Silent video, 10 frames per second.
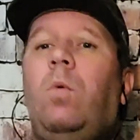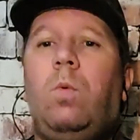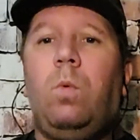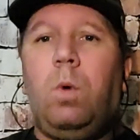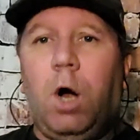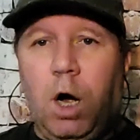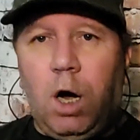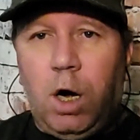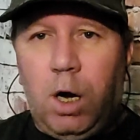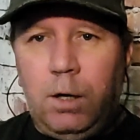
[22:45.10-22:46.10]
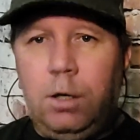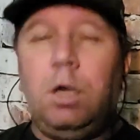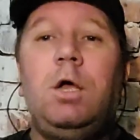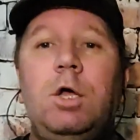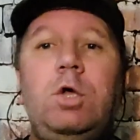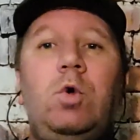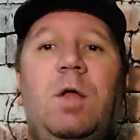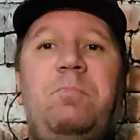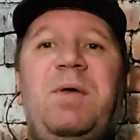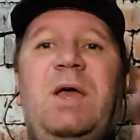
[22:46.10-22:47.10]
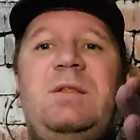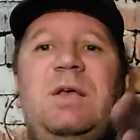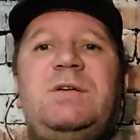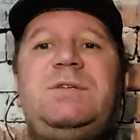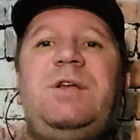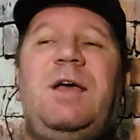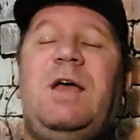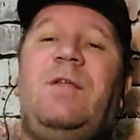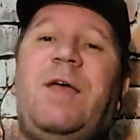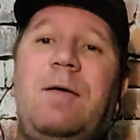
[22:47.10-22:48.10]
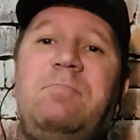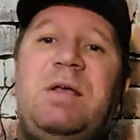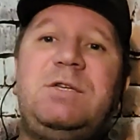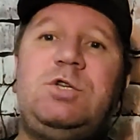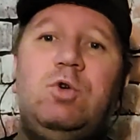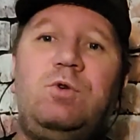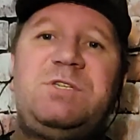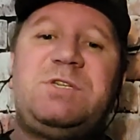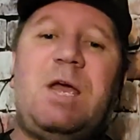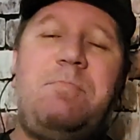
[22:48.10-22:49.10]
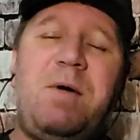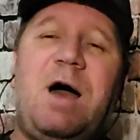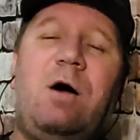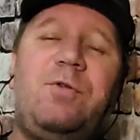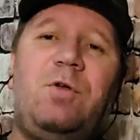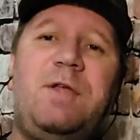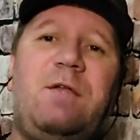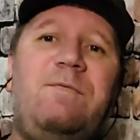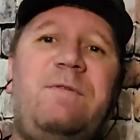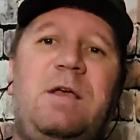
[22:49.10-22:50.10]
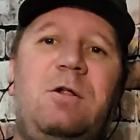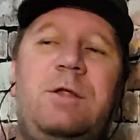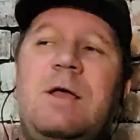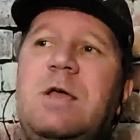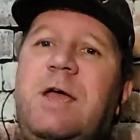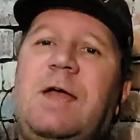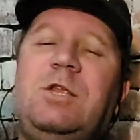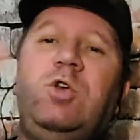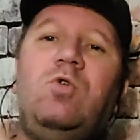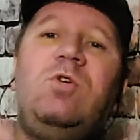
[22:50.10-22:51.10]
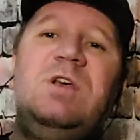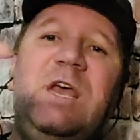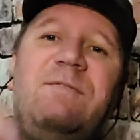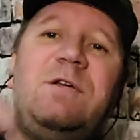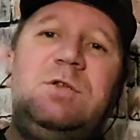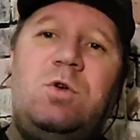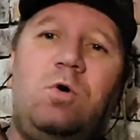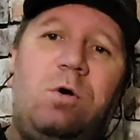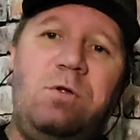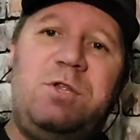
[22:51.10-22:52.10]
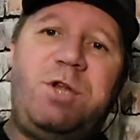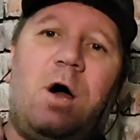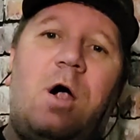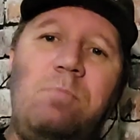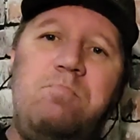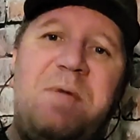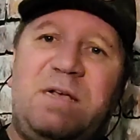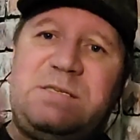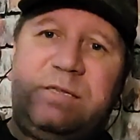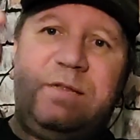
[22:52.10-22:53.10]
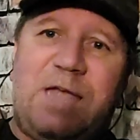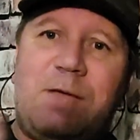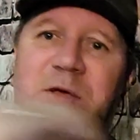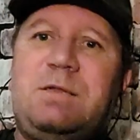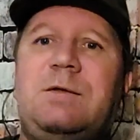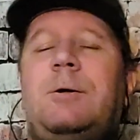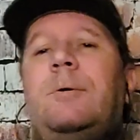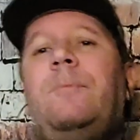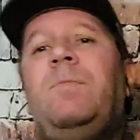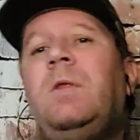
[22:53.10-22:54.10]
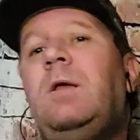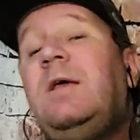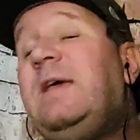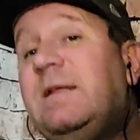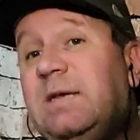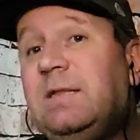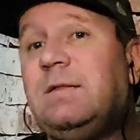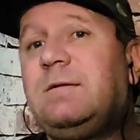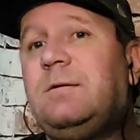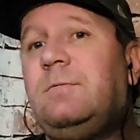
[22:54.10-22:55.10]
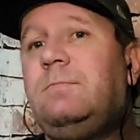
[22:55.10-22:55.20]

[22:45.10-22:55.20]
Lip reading: Wrong! You got picked yesterday, and that means you step out on that field and you give it your darn best, damn it. He didn't.